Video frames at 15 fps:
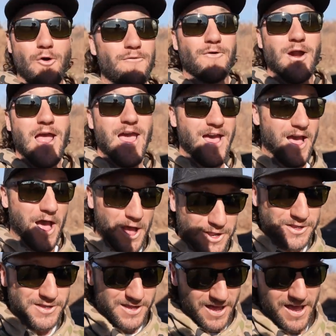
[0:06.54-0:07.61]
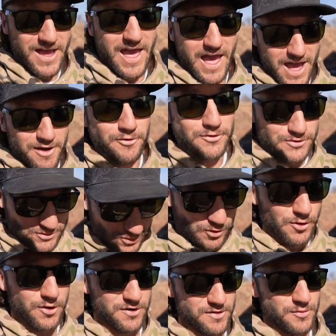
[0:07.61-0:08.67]
over at Uncut
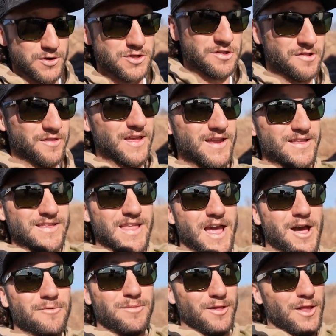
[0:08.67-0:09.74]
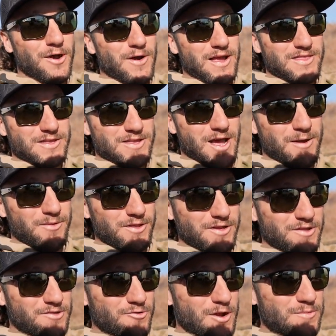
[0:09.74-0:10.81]
Outdoors, which is linked down below at the top of the
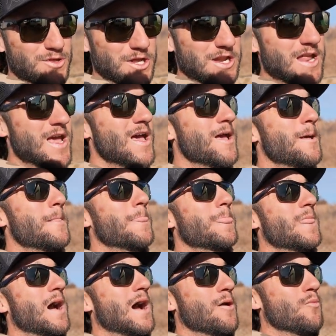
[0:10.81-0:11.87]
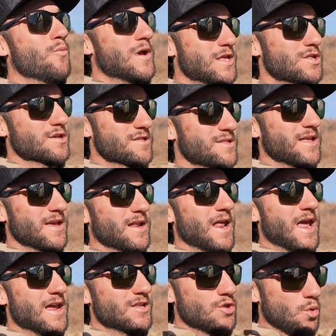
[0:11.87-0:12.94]
description. Uh, we just did
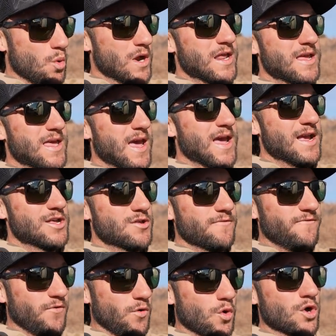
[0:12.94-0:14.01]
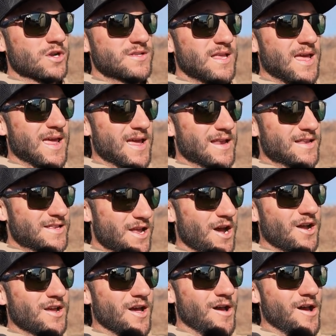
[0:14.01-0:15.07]
a 20 gauge 410
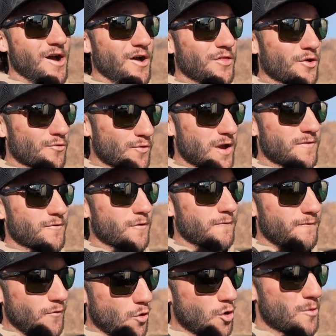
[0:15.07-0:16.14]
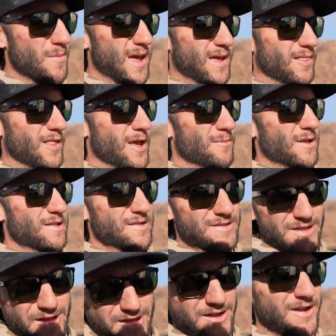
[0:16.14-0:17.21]
duck hunt on the river, four man limit,
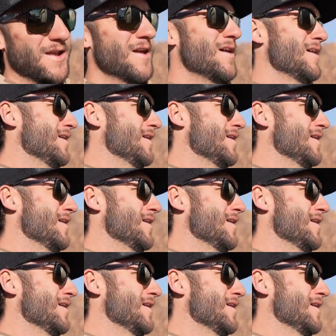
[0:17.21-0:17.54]
stud,